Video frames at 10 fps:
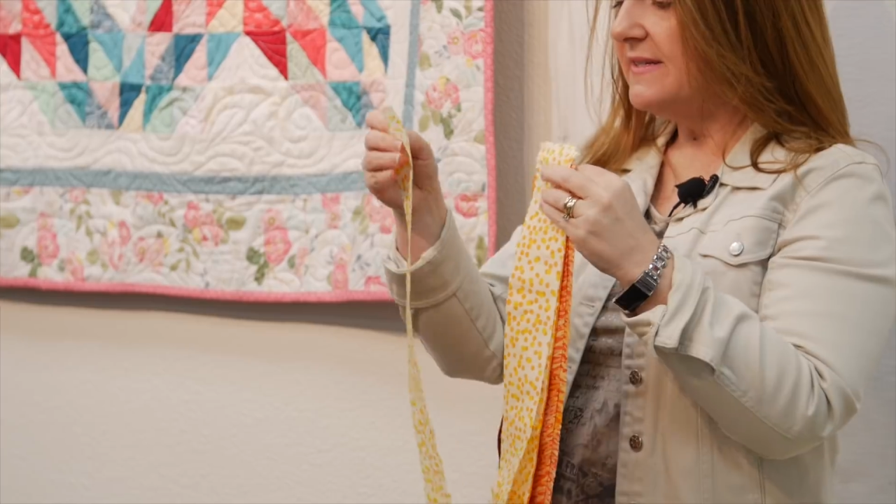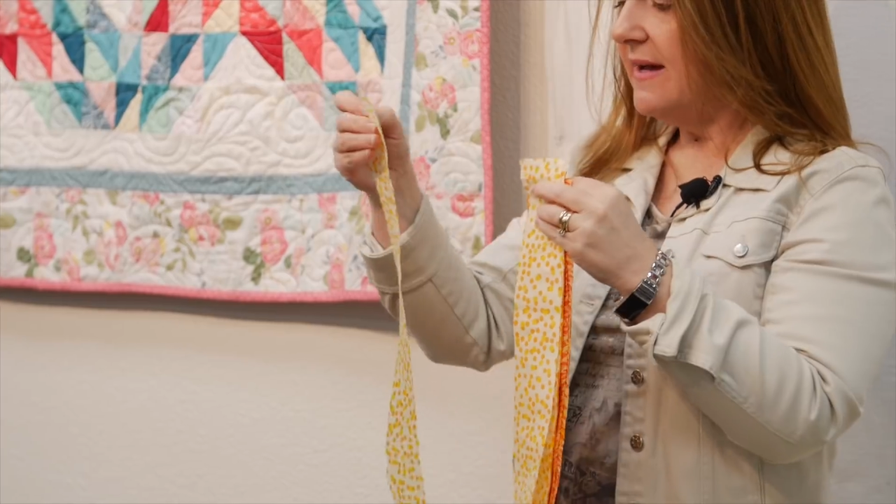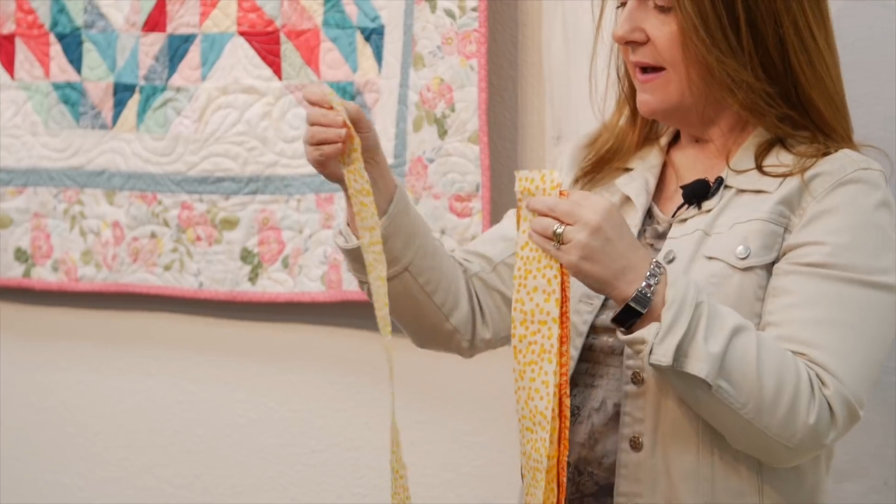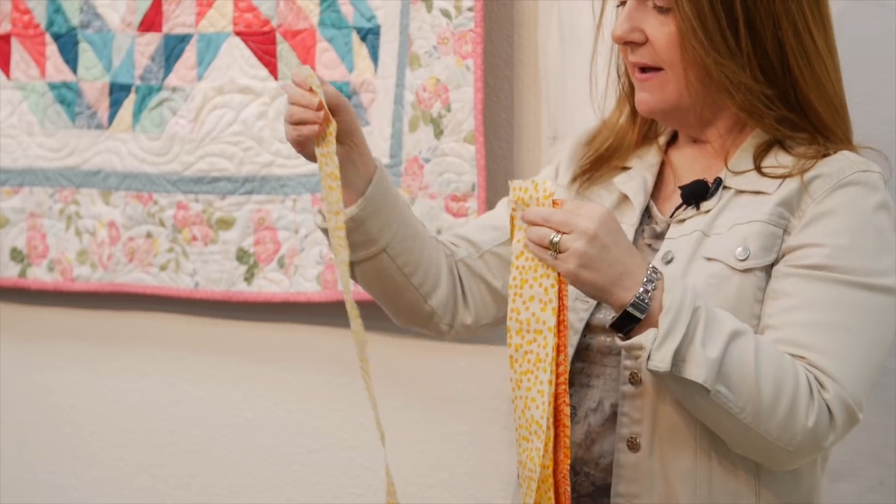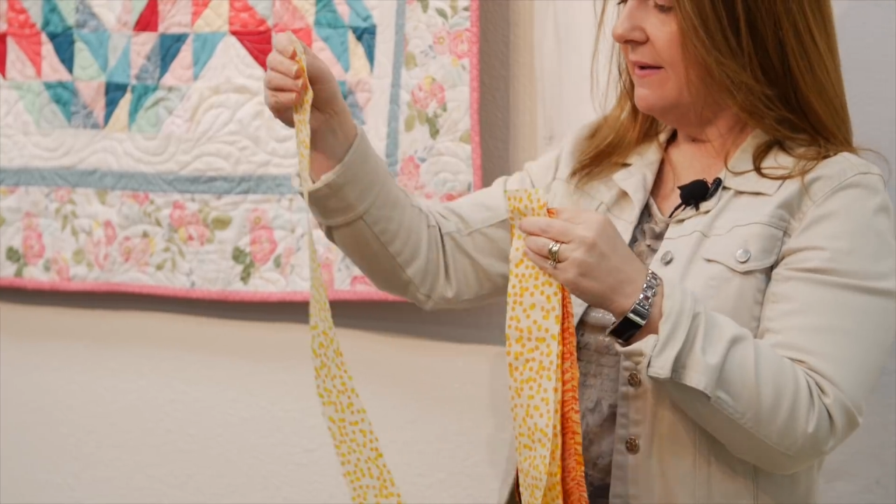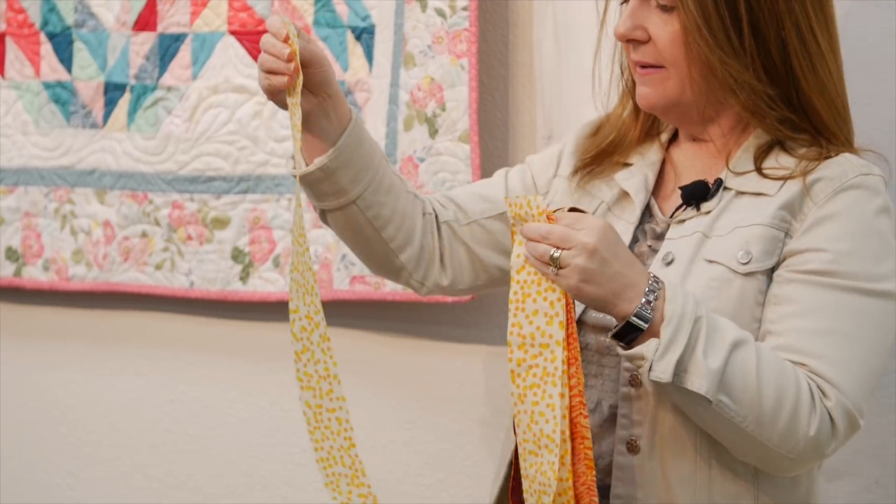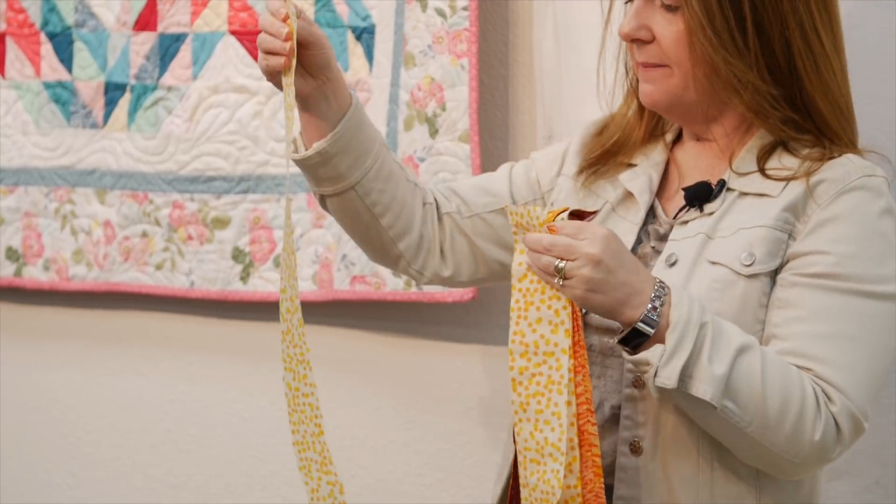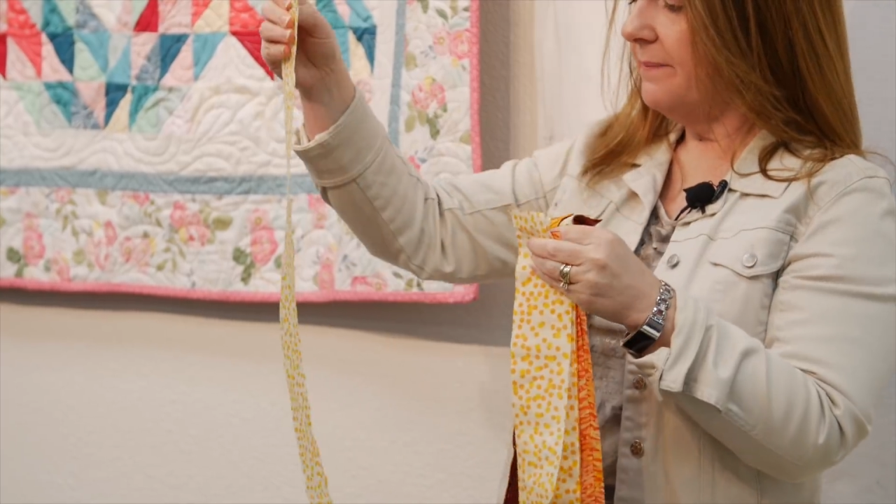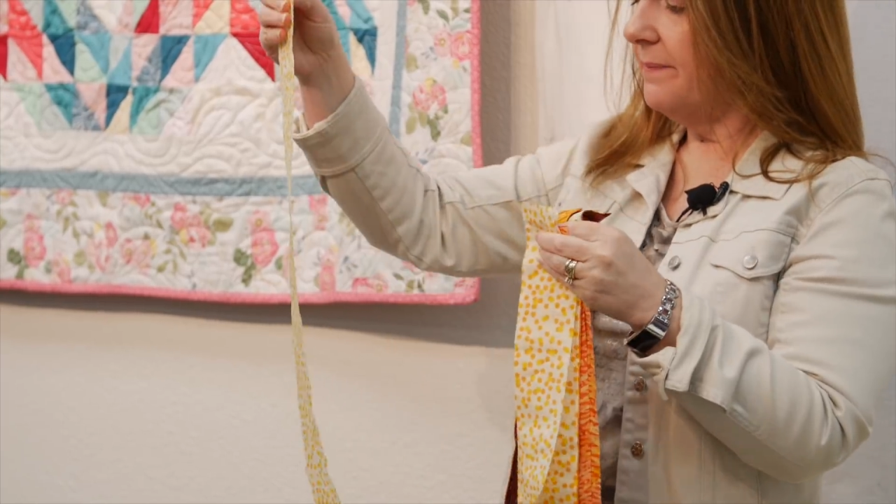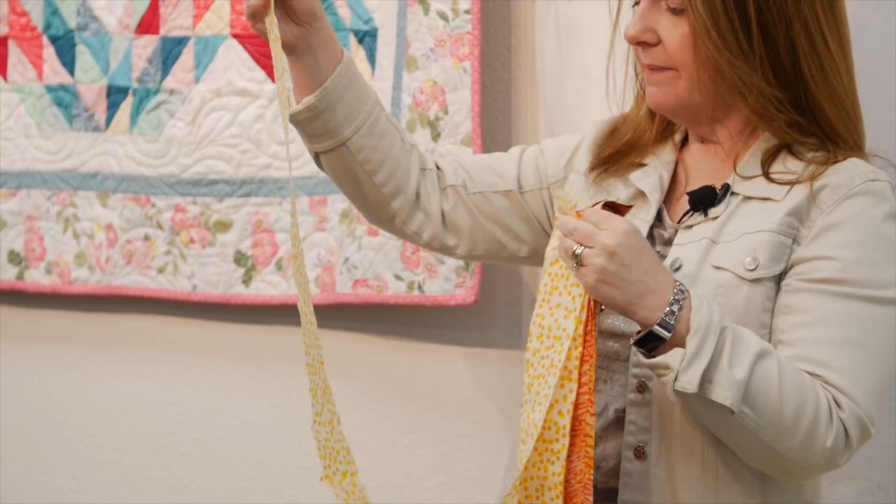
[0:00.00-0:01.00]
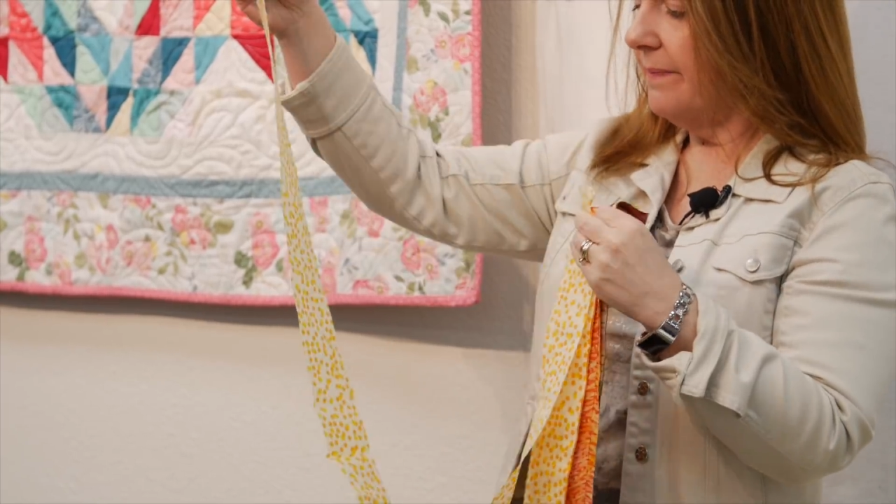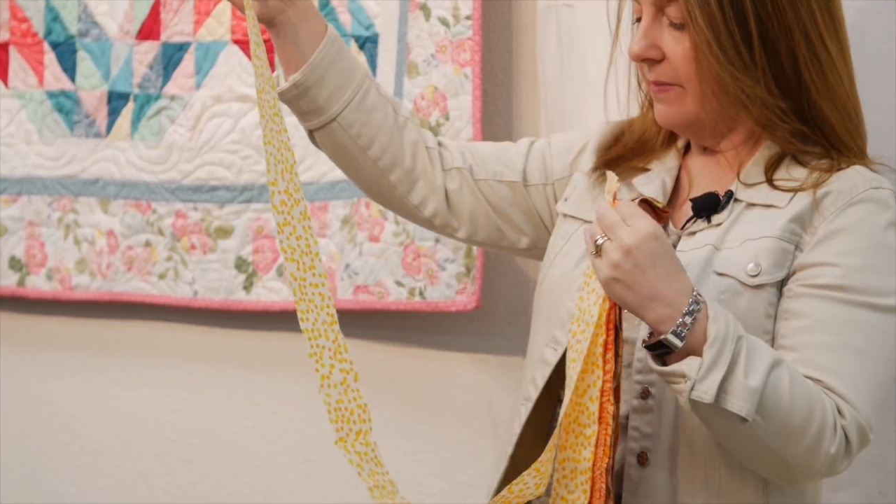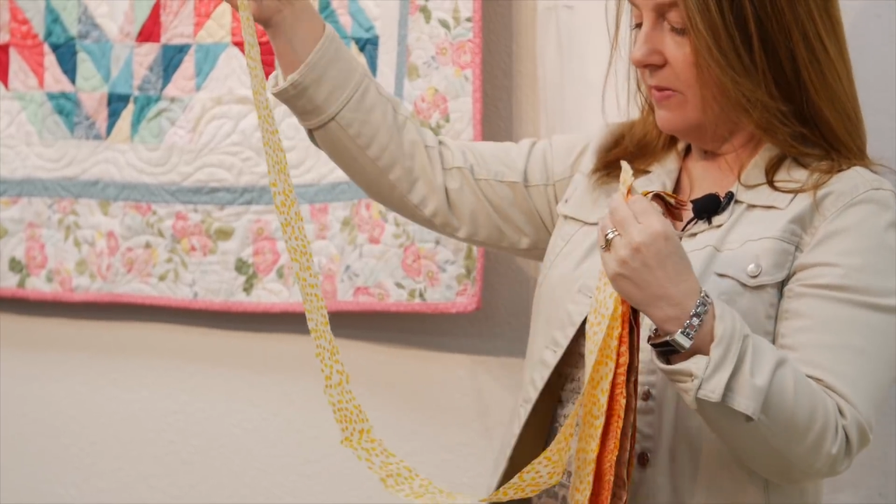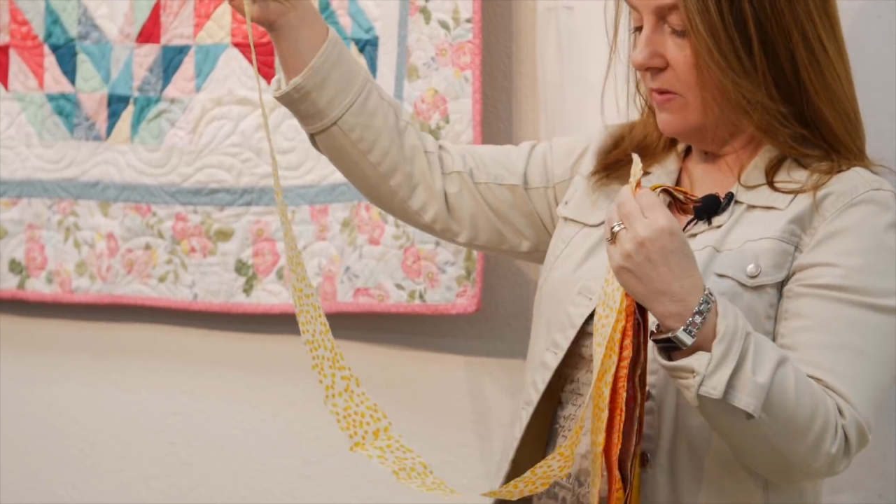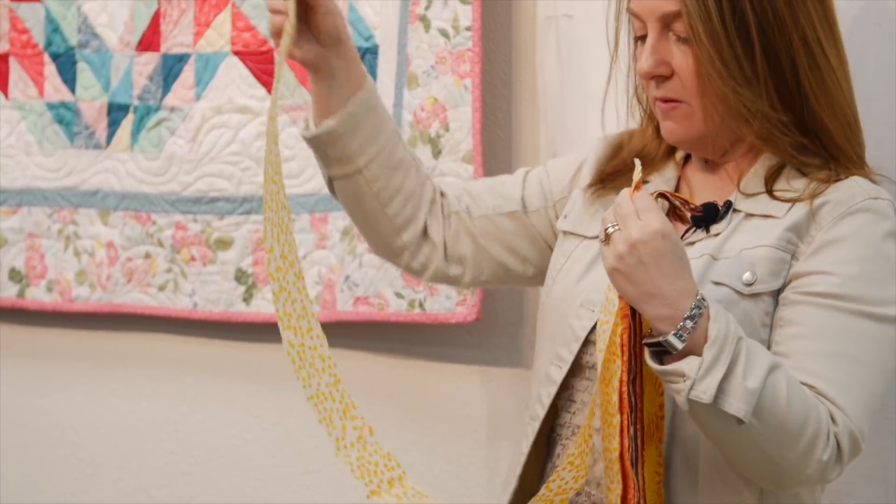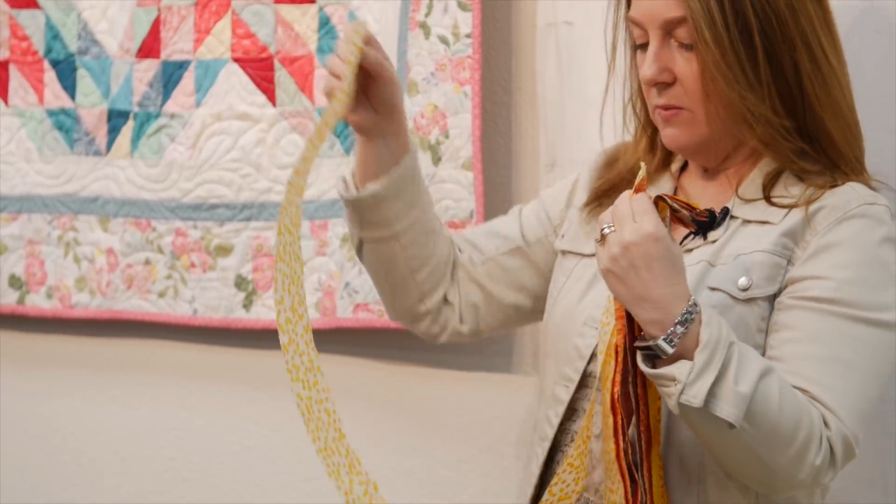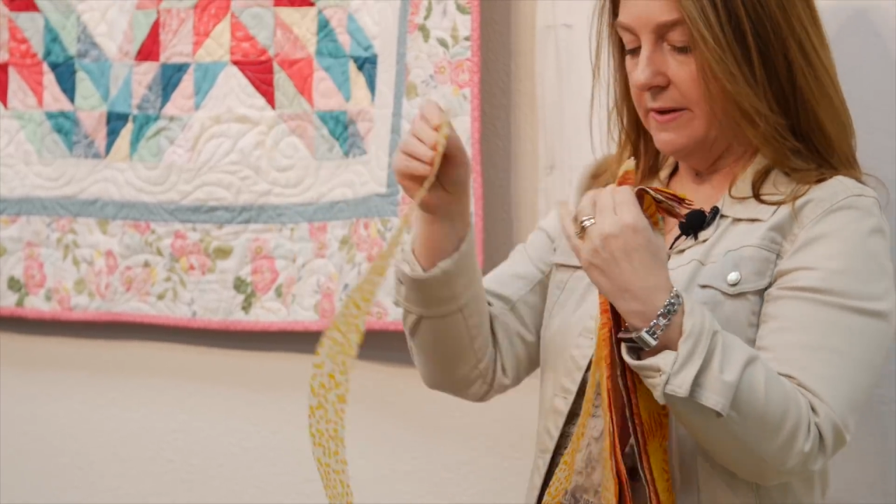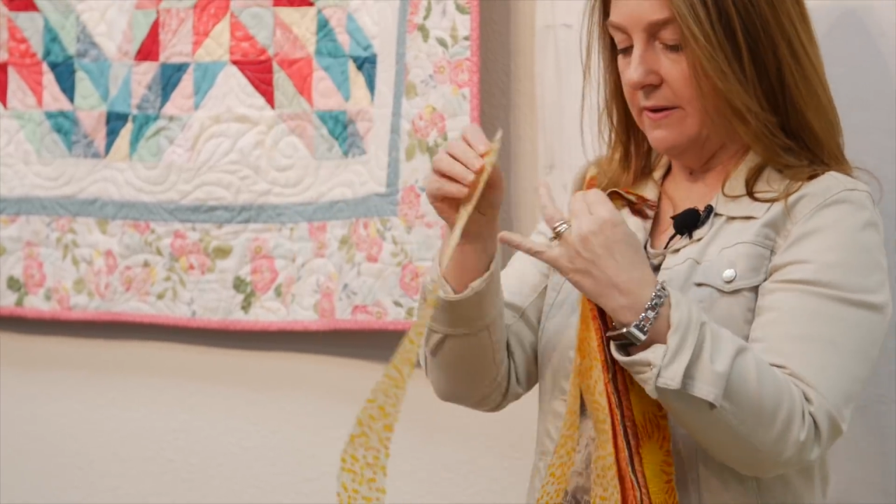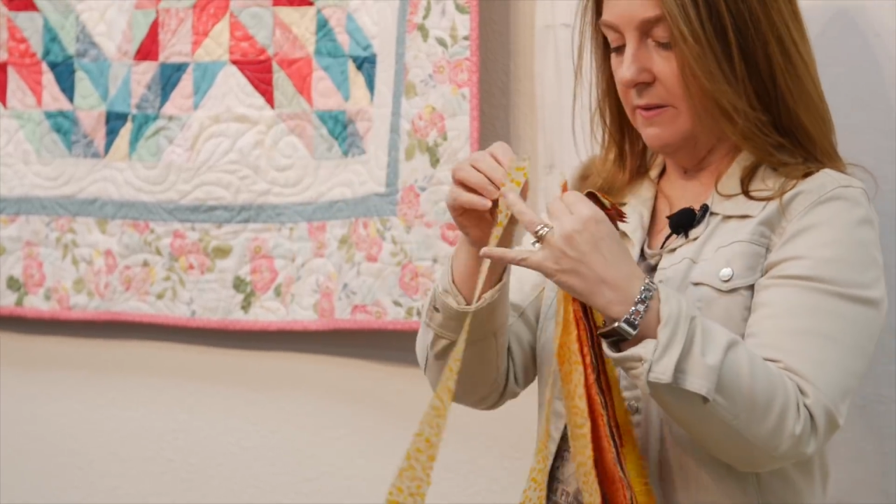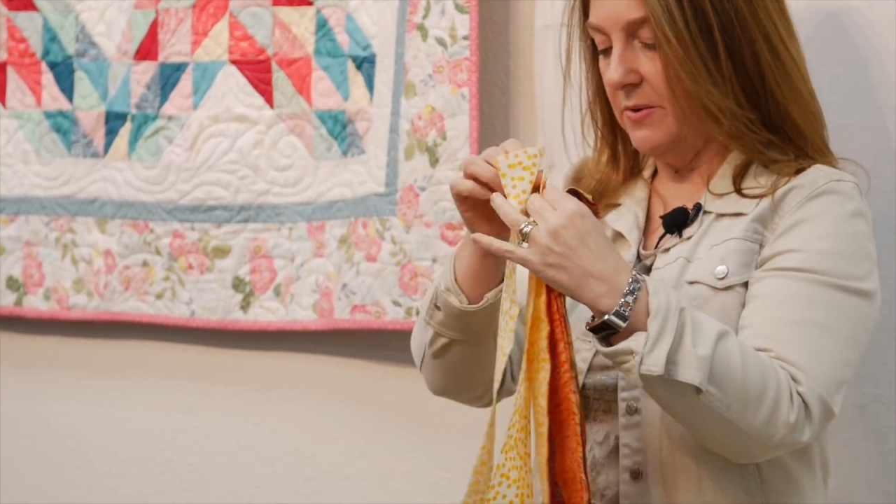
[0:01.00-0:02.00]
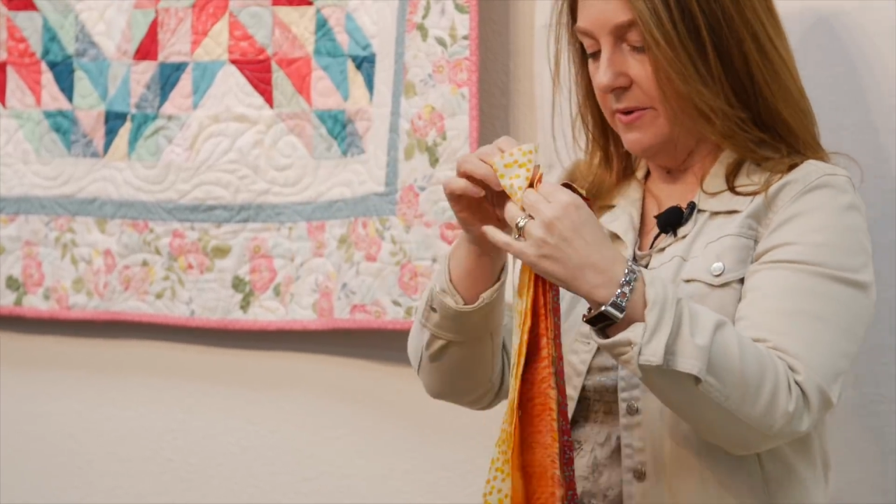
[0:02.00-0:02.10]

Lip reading: say, well, here, let me